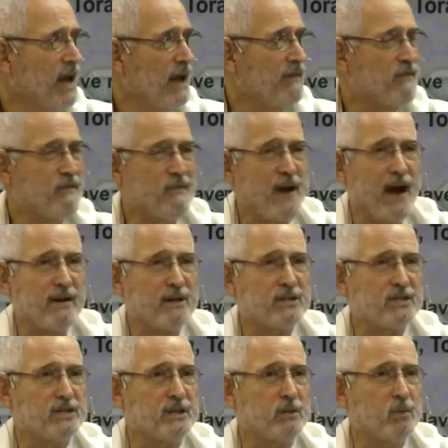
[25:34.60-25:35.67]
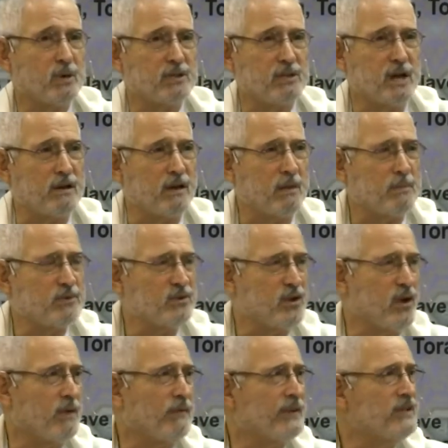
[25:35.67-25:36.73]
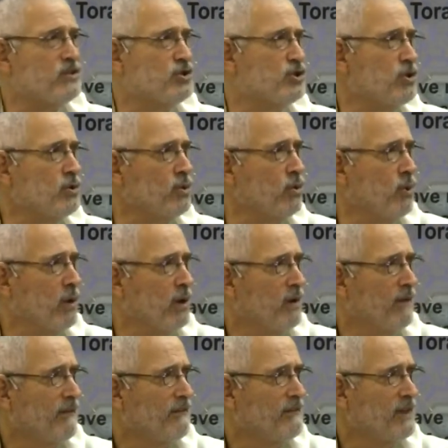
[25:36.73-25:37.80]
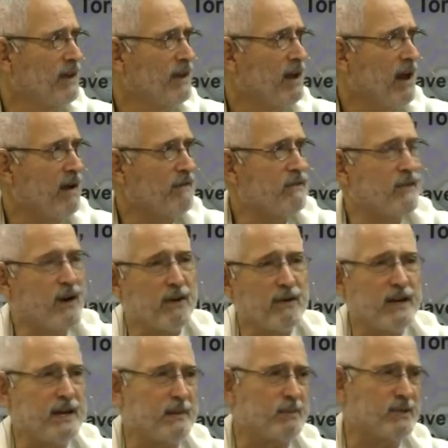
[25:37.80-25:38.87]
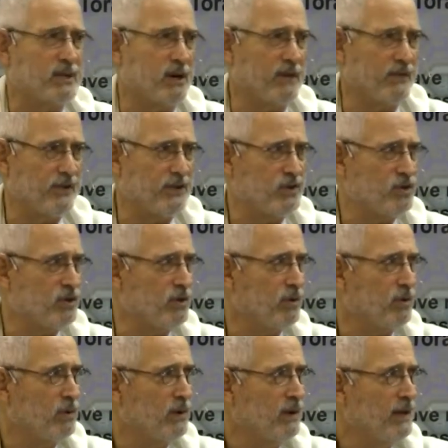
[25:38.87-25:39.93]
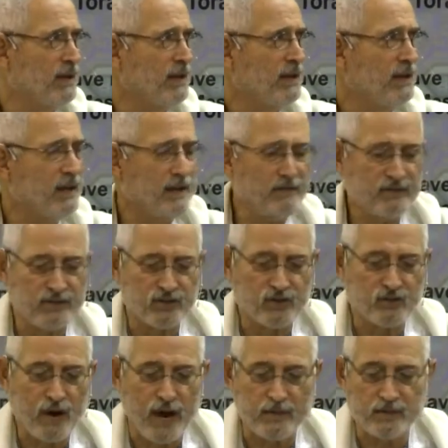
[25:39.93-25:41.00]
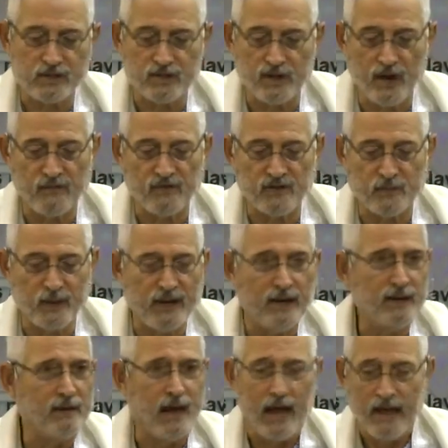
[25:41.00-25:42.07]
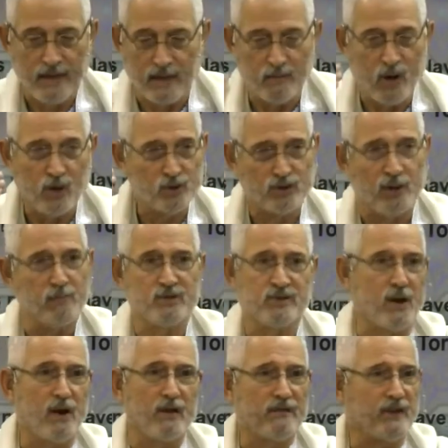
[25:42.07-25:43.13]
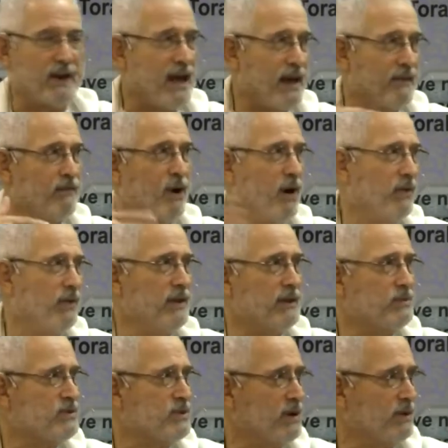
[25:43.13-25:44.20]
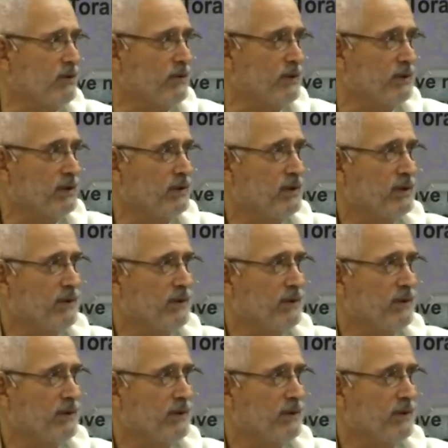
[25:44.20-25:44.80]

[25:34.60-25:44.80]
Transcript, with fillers: A Pharisee was an observant Jew, a very observant Jew. He even described himself as being the most observant out of all the observant.